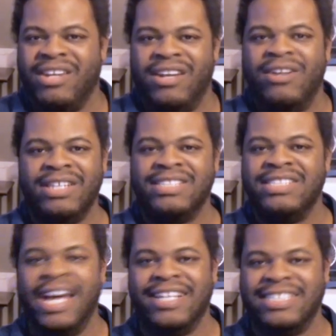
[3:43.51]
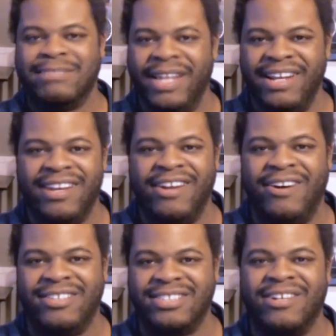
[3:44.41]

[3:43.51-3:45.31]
You know, it's not explained at all.